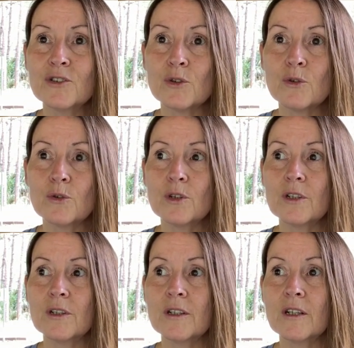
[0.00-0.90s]
So,
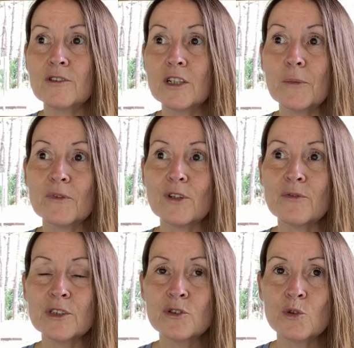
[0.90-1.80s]
in the name of
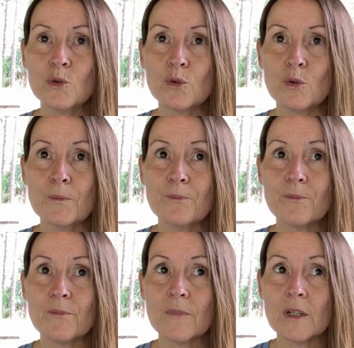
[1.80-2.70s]
love is to,
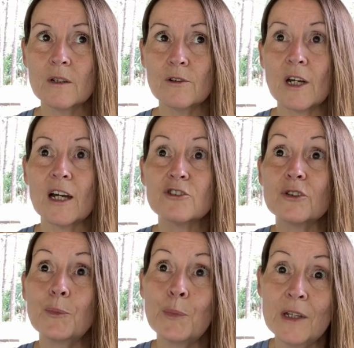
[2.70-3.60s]
you're not
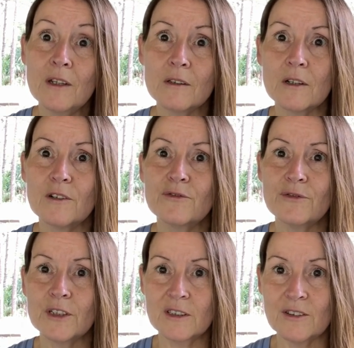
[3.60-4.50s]
actually being love
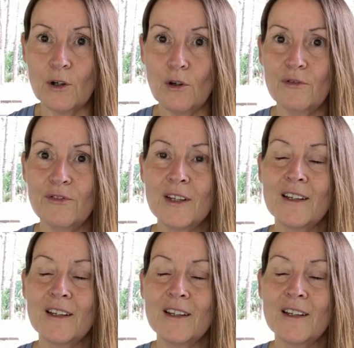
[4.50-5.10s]
itself,